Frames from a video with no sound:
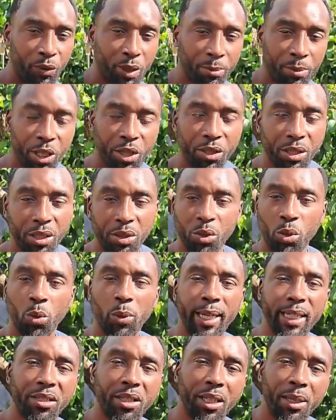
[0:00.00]
Because it's
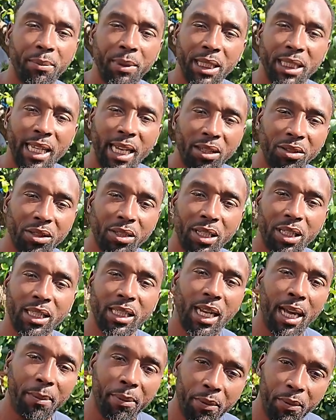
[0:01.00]
always going to be down to the
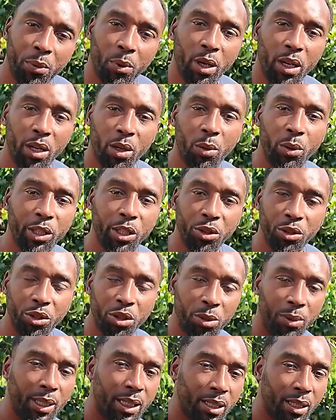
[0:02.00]
type of work what you're
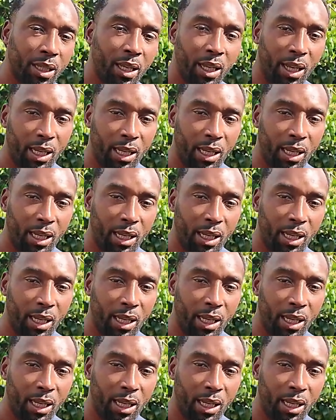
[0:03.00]
doing.